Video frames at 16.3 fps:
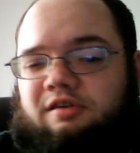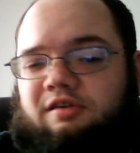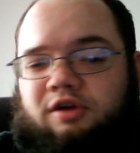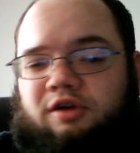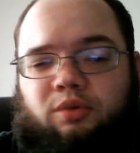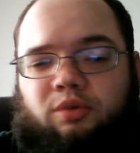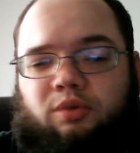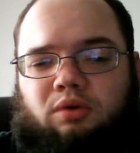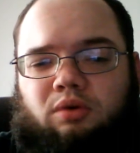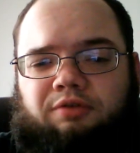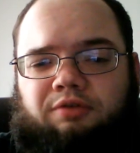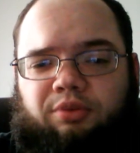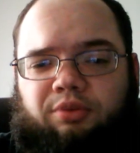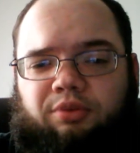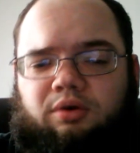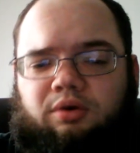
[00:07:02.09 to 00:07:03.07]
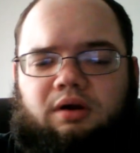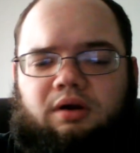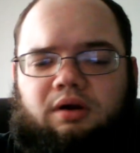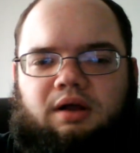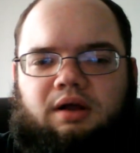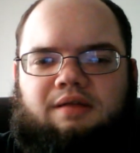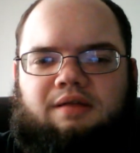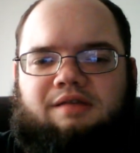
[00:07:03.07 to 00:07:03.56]
took on the role of Thor,
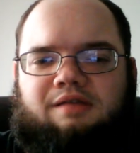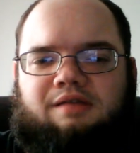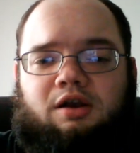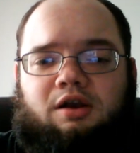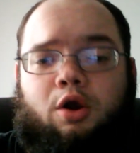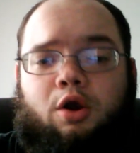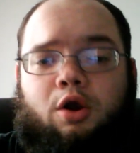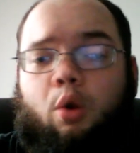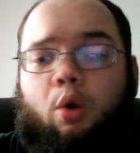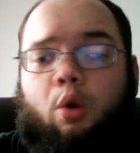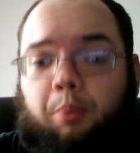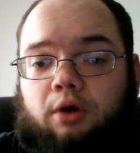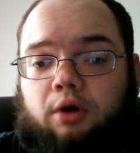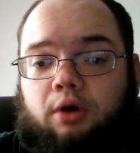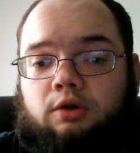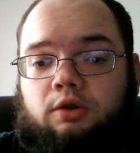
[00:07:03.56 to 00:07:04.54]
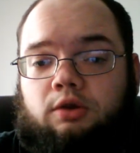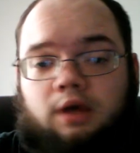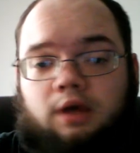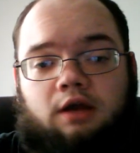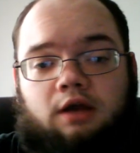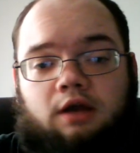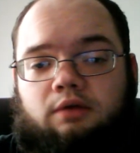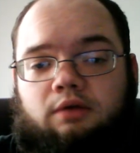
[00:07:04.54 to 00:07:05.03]
and they said, nope, you
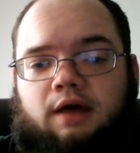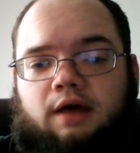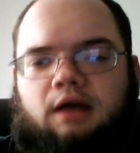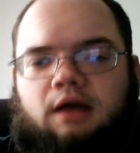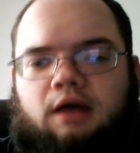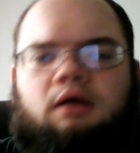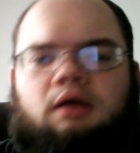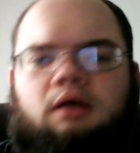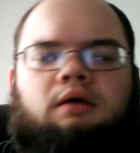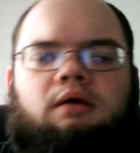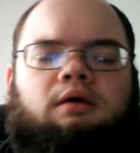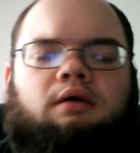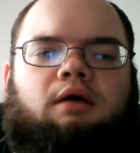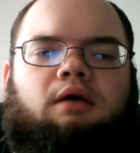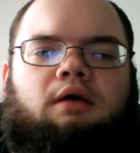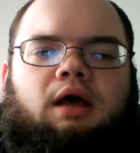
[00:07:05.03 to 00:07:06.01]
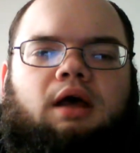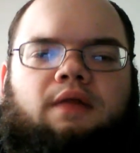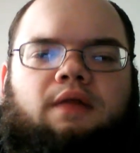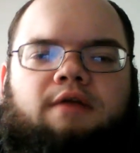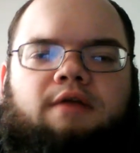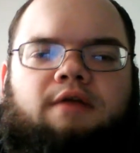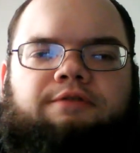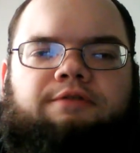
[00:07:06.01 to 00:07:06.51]
can't do that. And
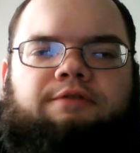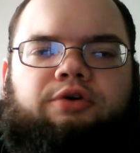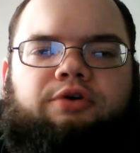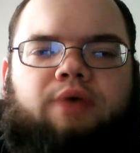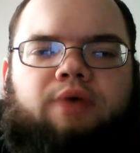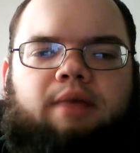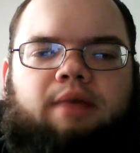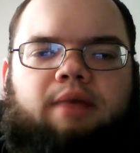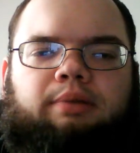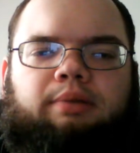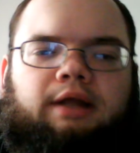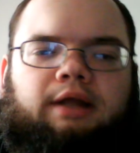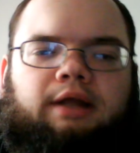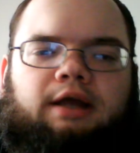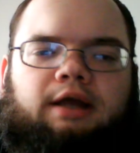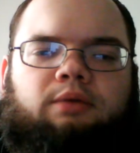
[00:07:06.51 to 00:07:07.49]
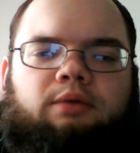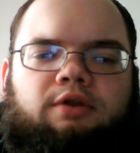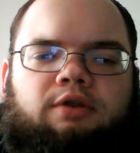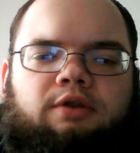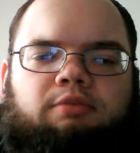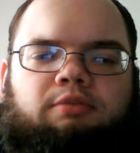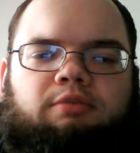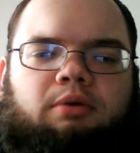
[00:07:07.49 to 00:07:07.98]
they flew a plane with
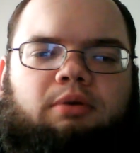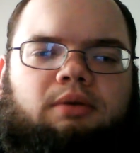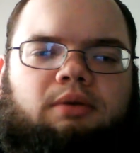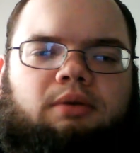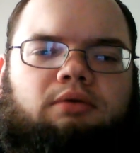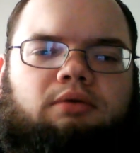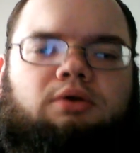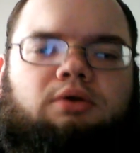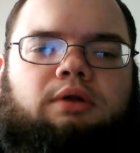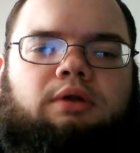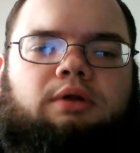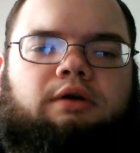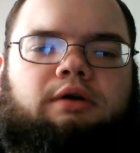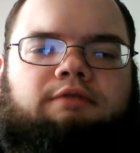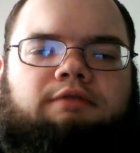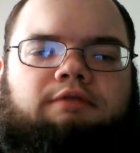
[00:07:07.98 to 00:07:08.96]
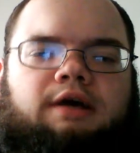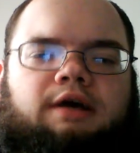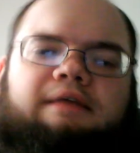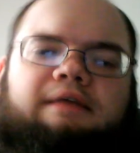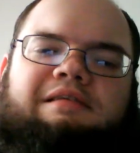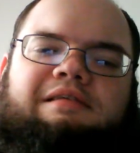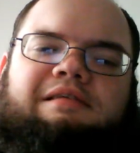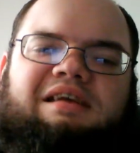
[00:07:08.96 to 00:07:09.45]
an experimental nuclear
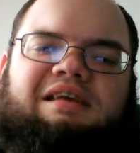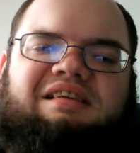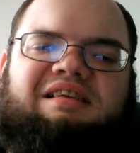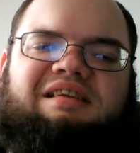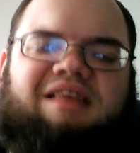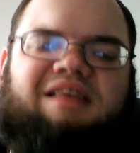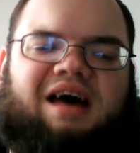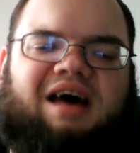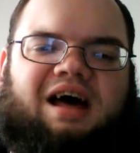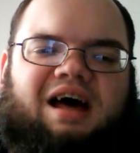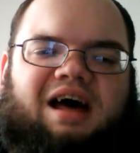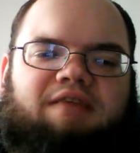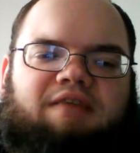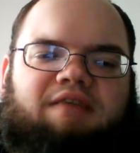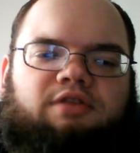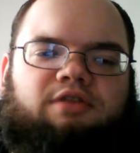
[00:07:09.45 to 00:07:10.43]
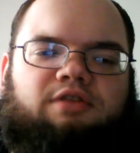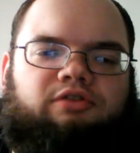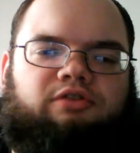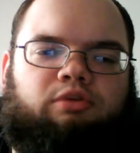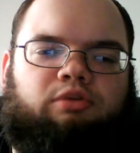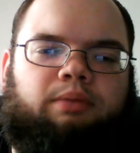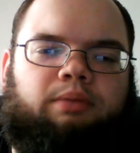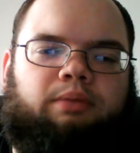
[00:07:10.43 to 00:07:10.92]
device into the eye of the
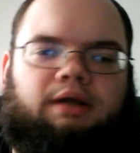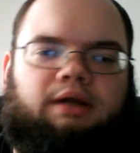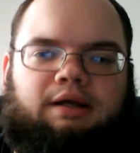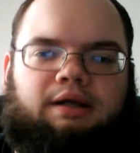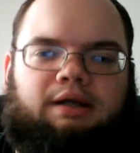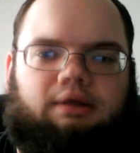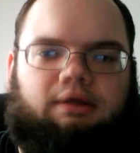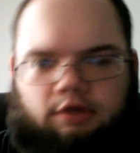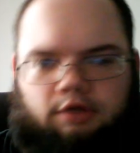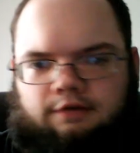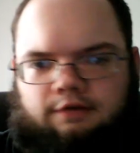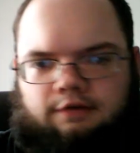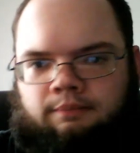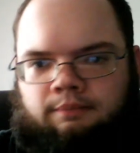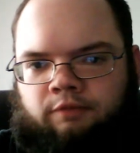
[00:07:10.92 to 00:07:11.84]
serpent and killed it.